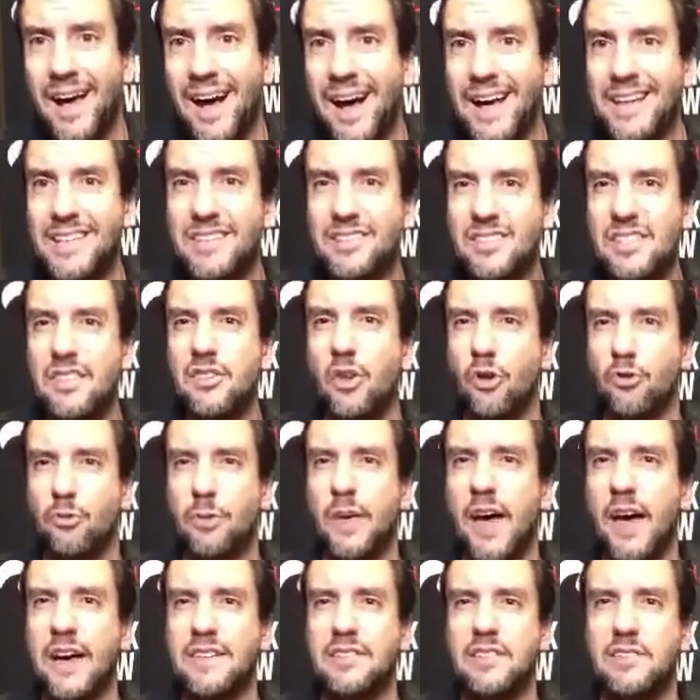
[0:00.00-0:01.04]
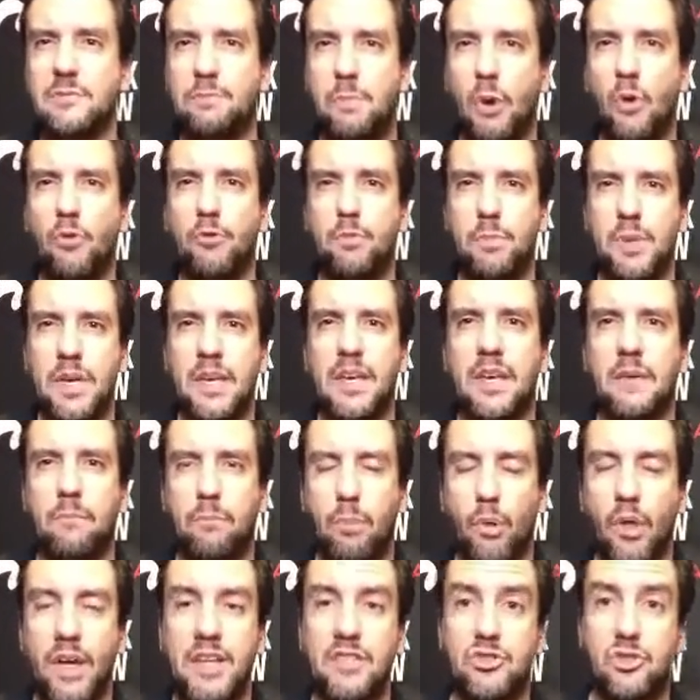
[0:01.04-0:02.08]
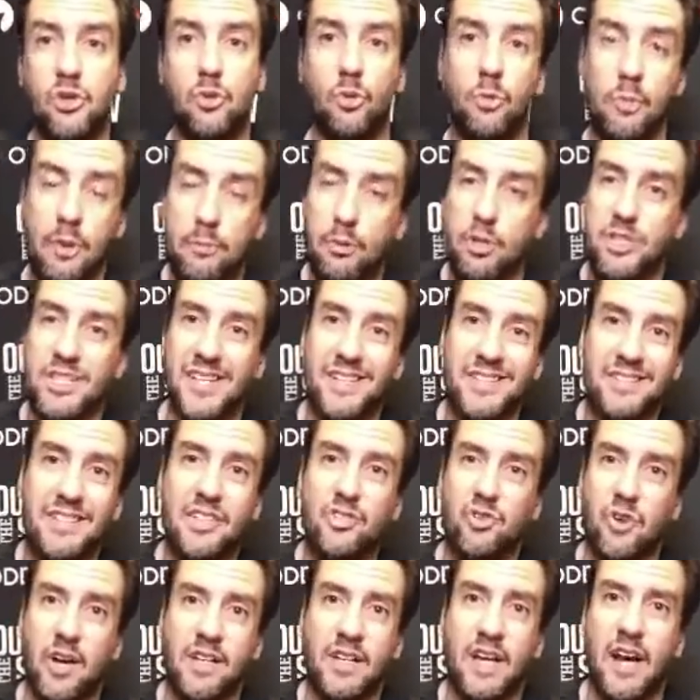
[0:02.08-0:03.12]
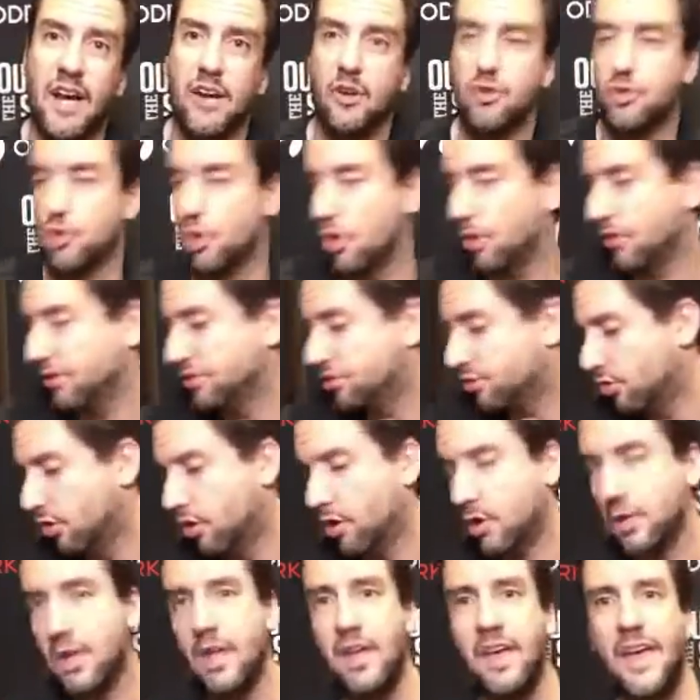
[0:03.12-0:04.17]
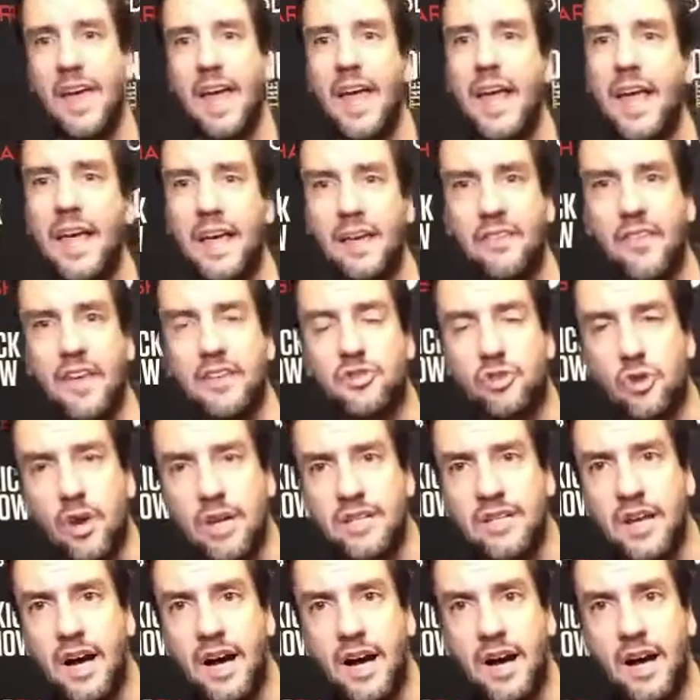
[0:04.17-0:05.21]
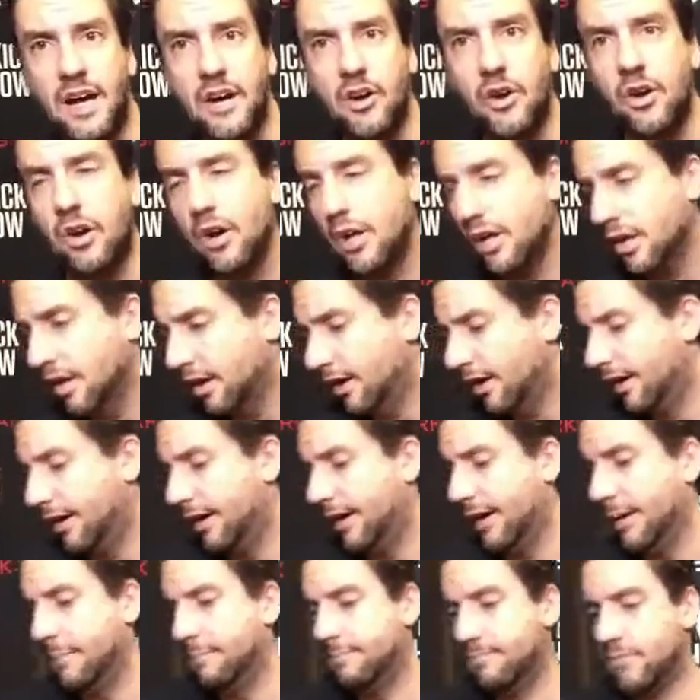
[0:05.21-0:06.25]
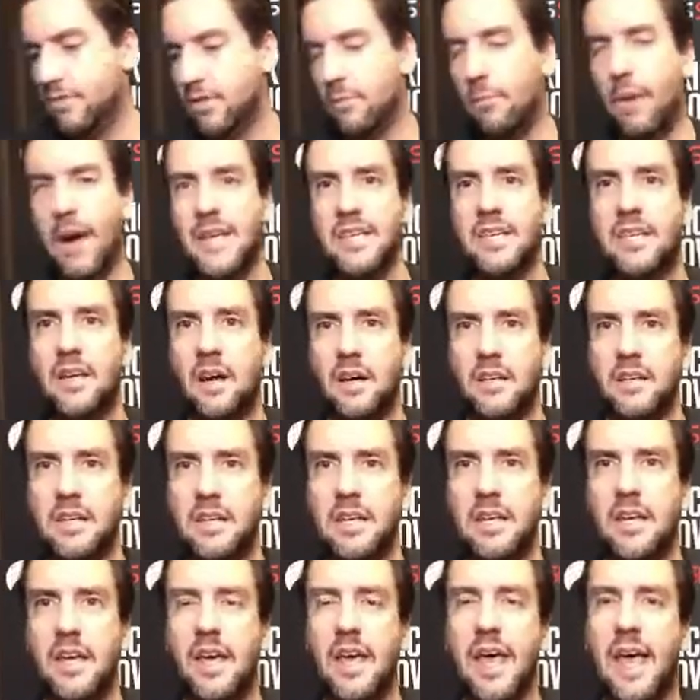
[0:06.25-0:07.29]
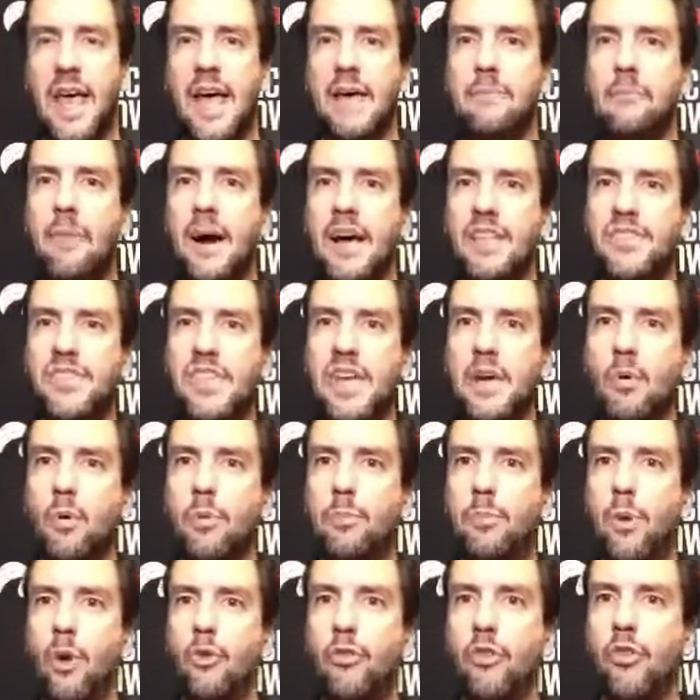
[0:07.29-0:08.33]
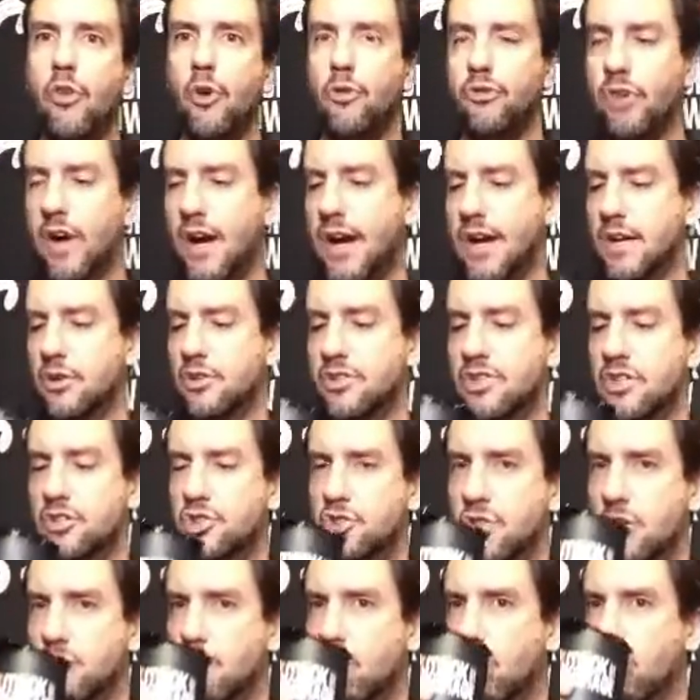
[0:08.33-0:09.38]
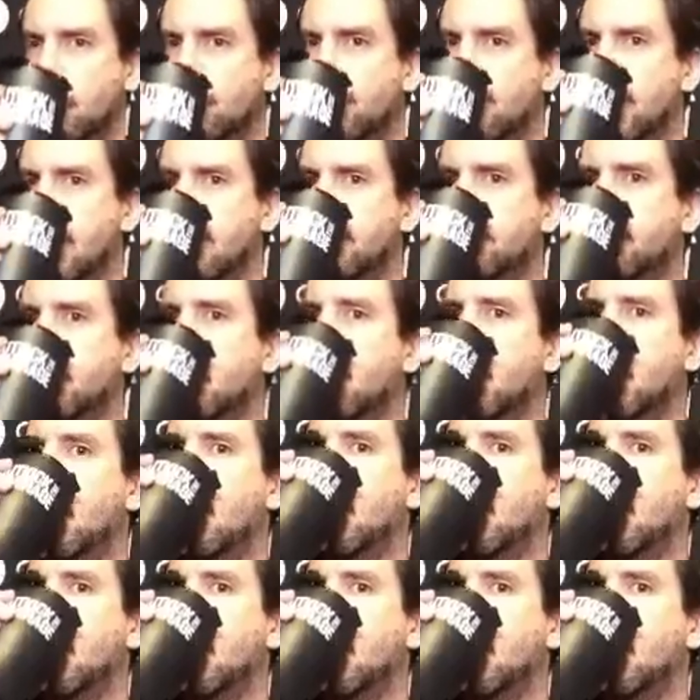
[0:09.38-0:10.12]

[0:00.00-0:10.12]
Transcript: I could see those guys as both being in play too. Remember, Tennessee tried to hire Charlie Strong and they tried to hire uh, Mike Gundy. And my thing with both of those hires in general was this.